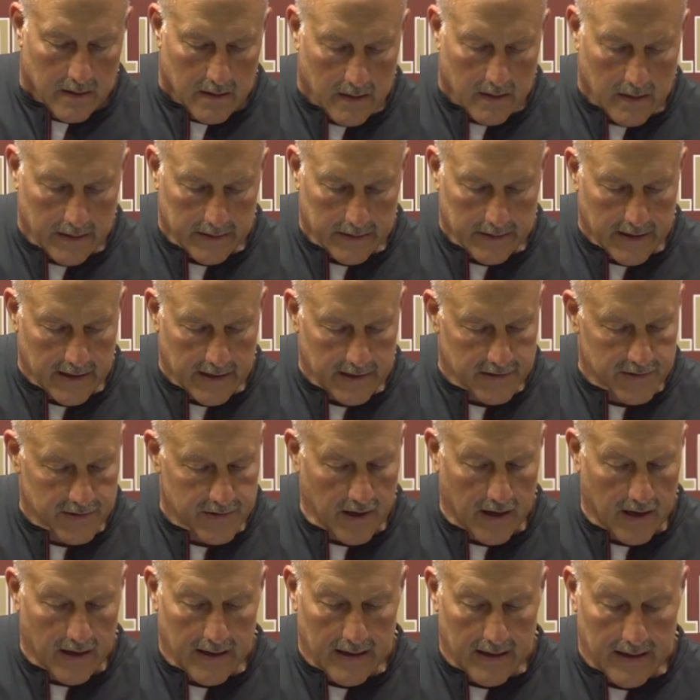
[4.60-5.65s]
All right, guys.
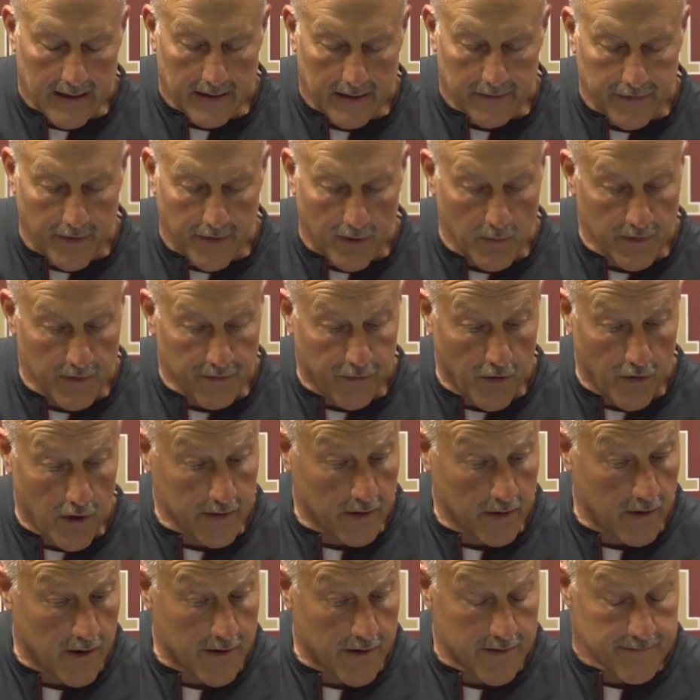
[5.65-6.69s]
I thought we fought
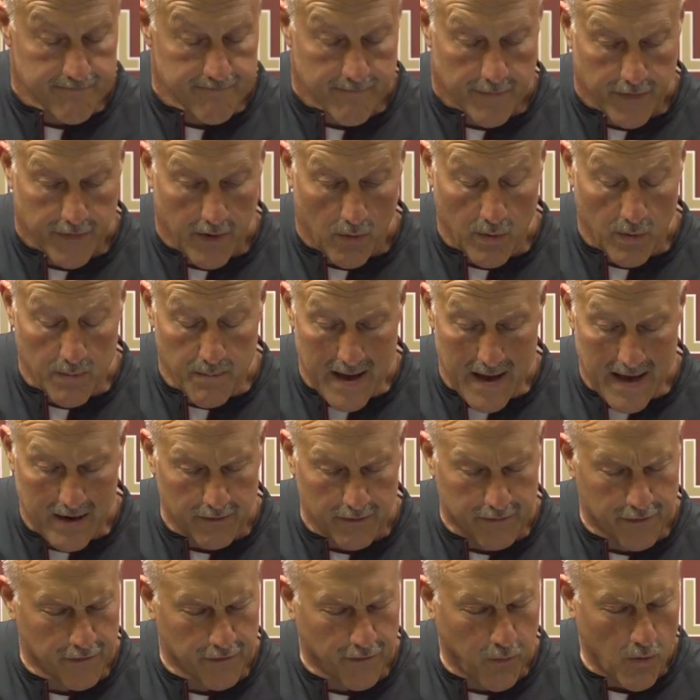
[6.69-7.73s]
hard. I thought we
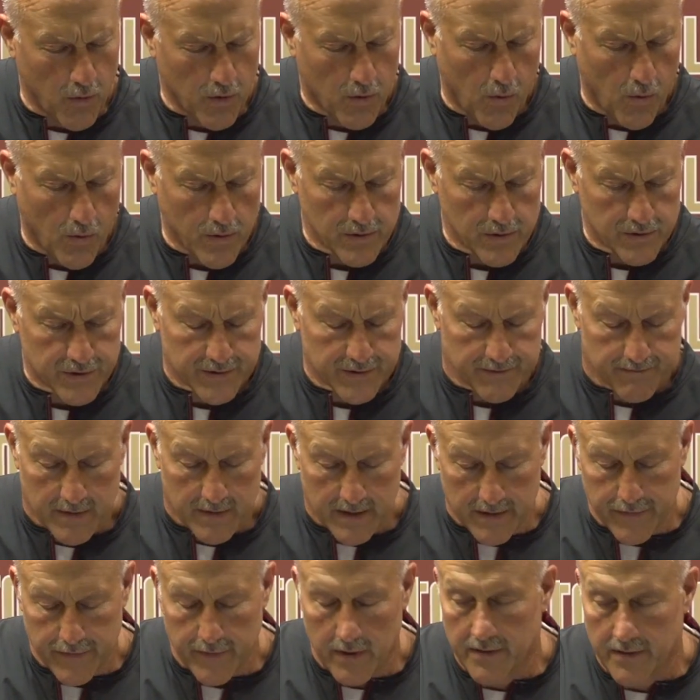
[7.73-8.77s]
battled for four quarters.
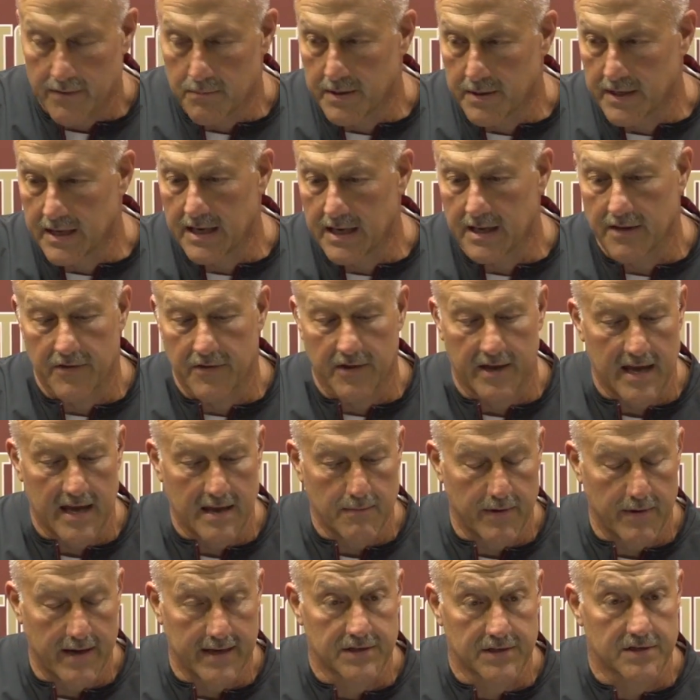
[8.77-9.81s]
I thought in the beginning of the
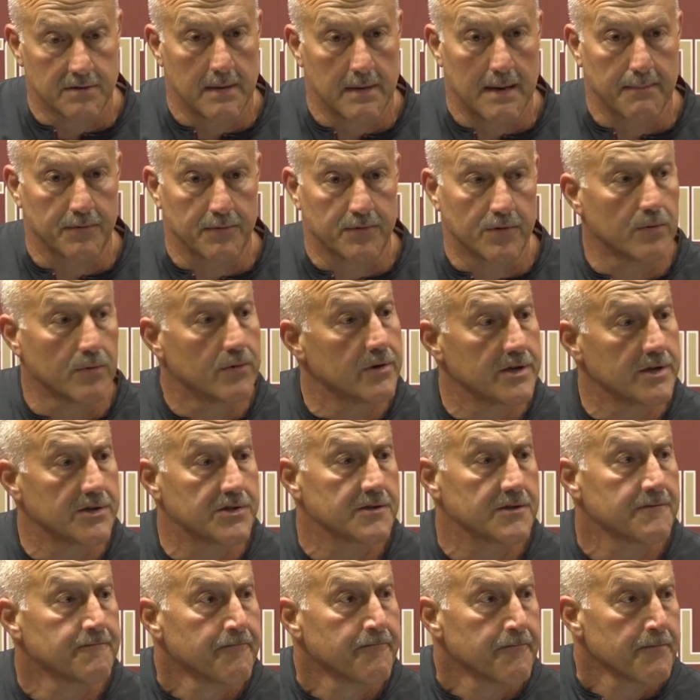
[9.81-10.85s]
game we had some
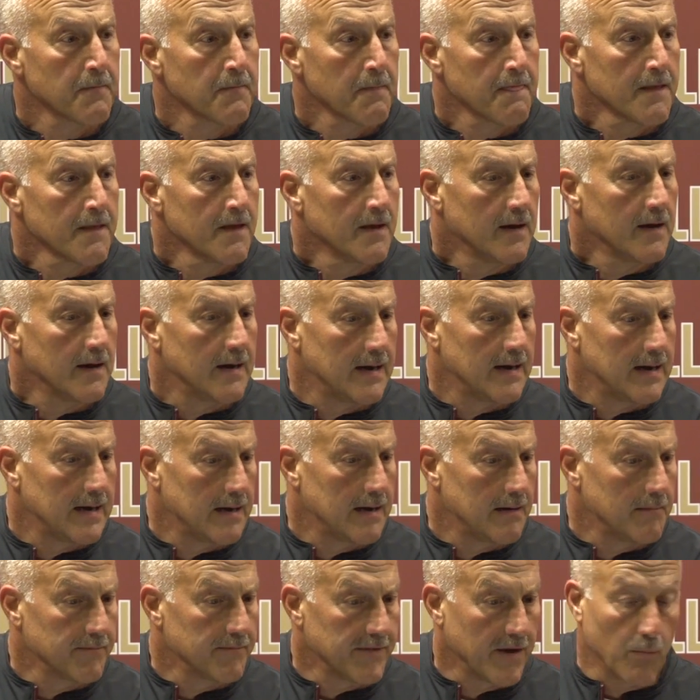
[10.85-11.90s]
opportunities
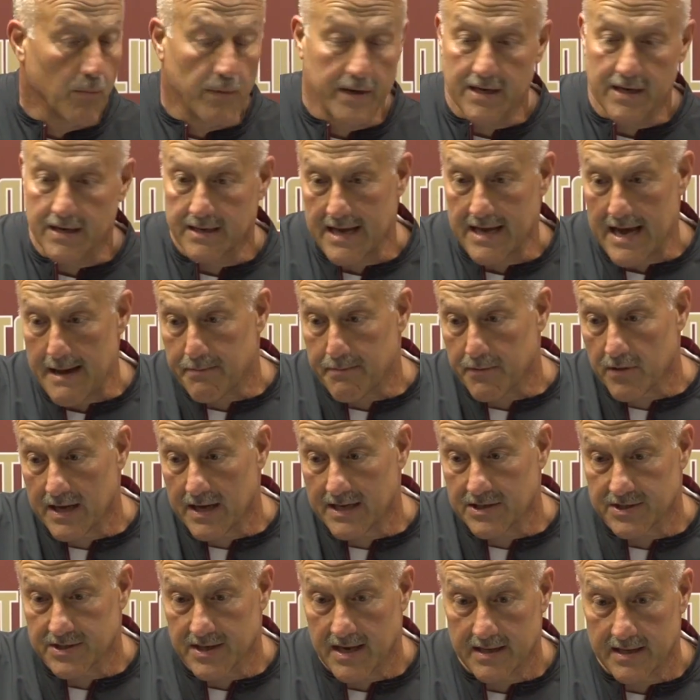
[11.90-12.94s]
that we didn't
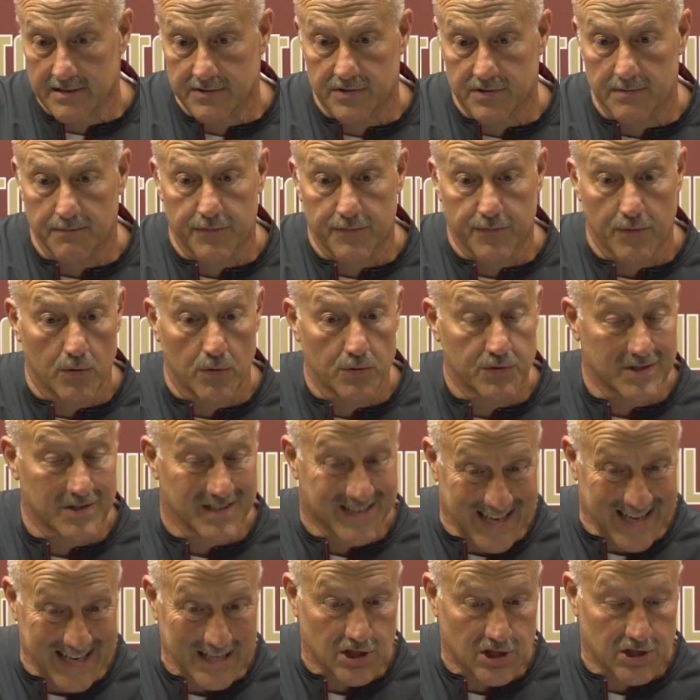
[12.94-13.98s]
capitalize on, some throws and
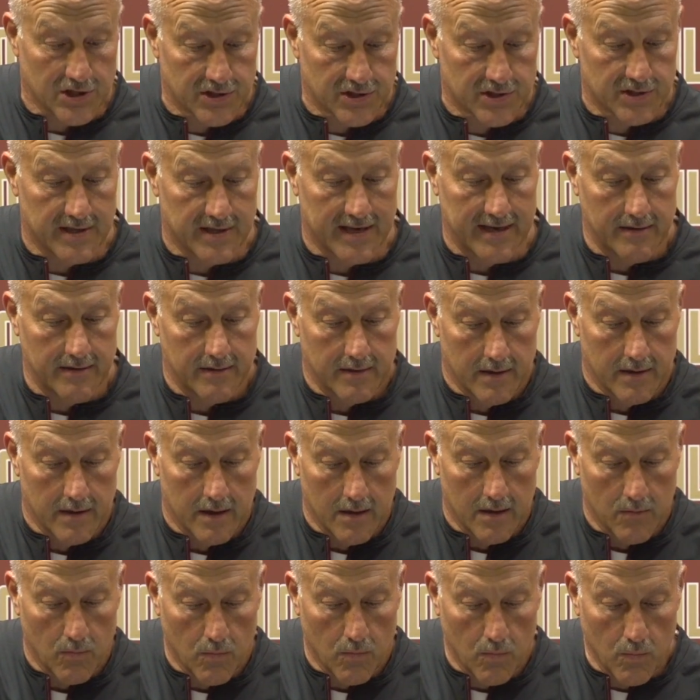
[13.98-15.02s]
catches that
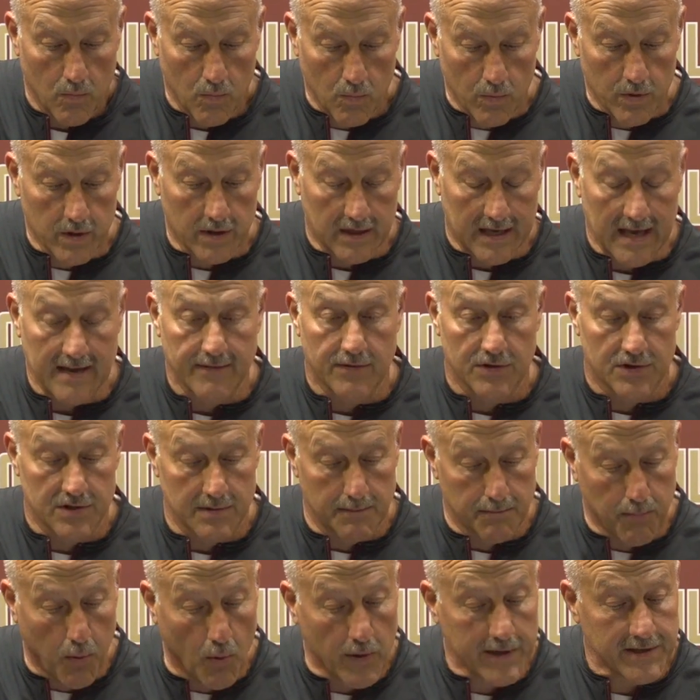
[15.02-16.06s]
would have gave us
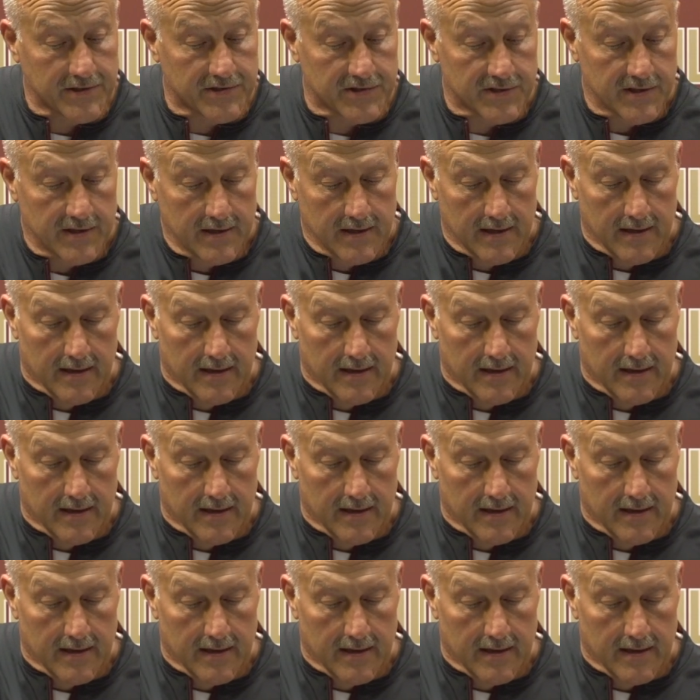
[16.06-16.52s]
some points.